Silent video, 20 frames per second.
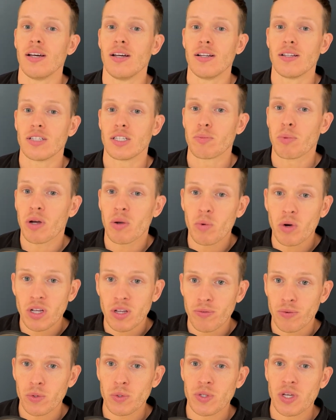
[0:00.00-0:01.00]
Despite
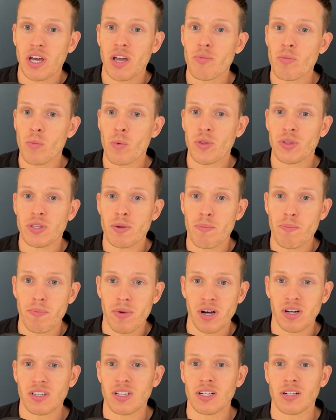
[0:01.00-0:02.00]
working full-time with
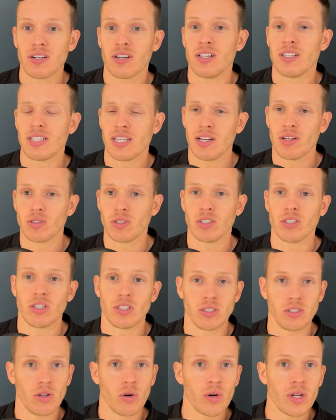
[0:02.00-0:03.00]
demanding clientele such
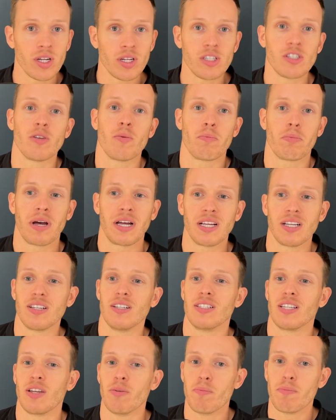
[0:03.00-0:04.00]
as lawyers,
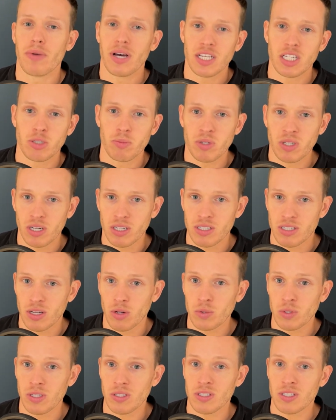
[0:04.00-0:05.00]
bankers and management
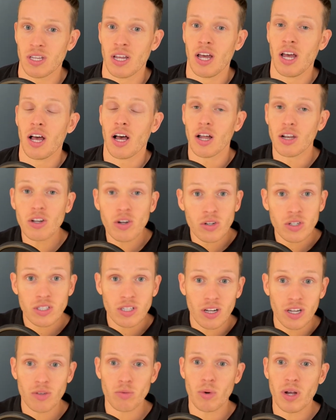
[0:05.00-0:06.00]
consultants,
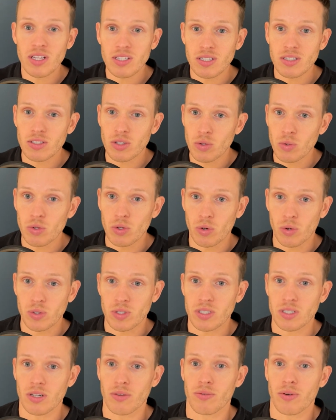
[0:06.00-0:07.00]
alongside raising two
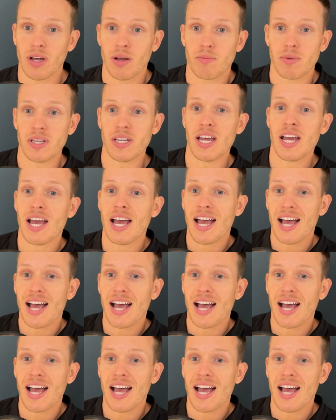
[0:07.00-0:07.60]
daughters and a family,